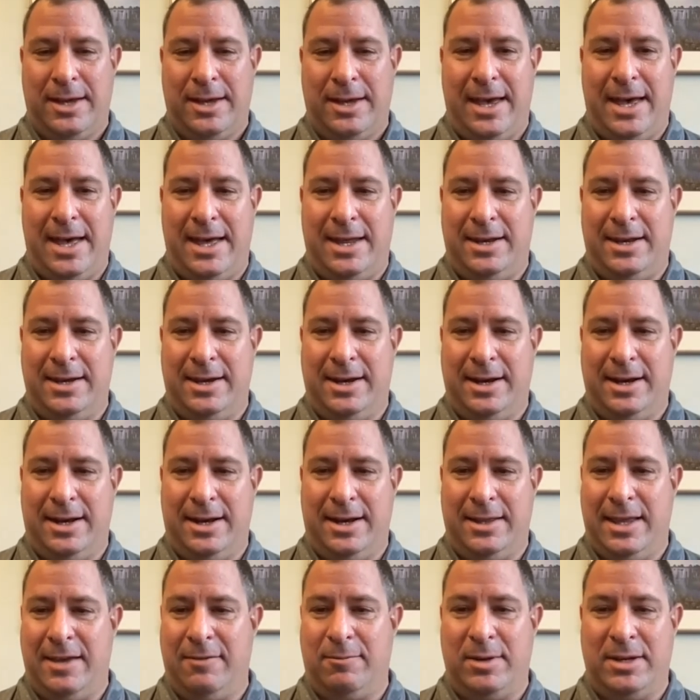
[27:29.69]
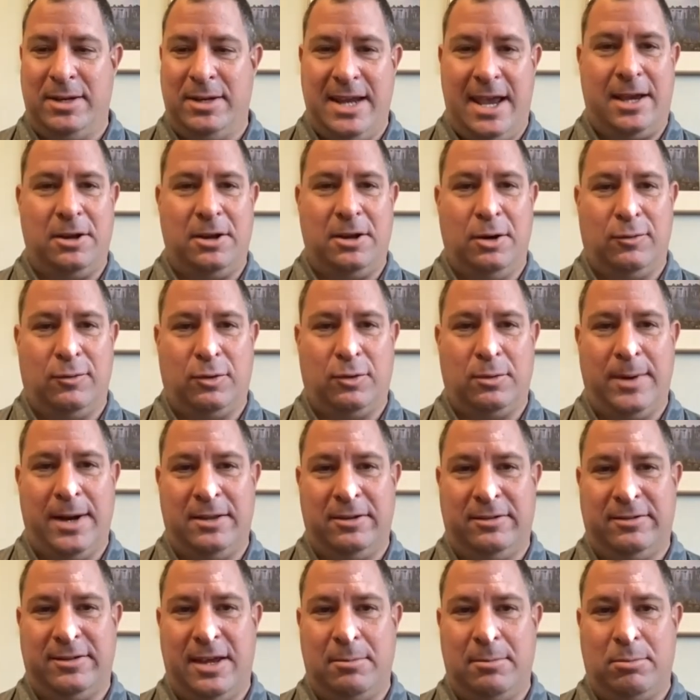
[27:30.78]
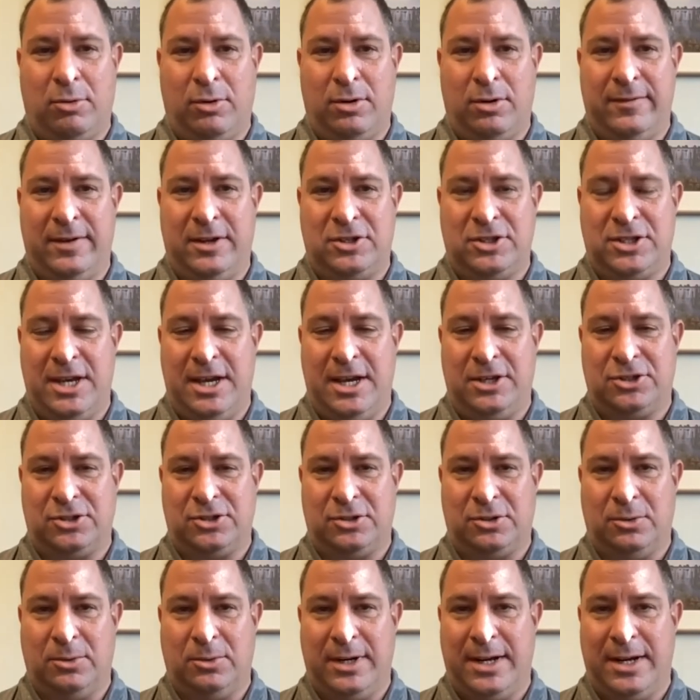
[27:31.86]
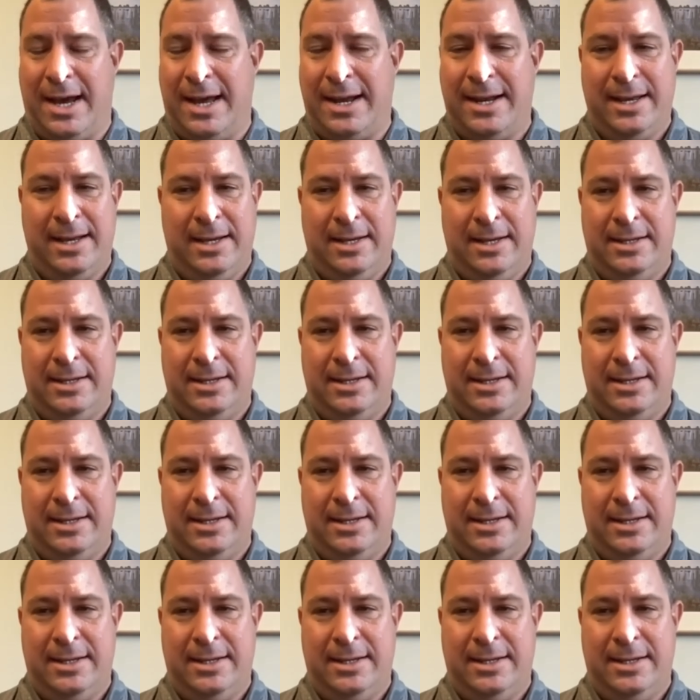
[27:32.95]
and they've been taken over by the State Board of Education or whatnot.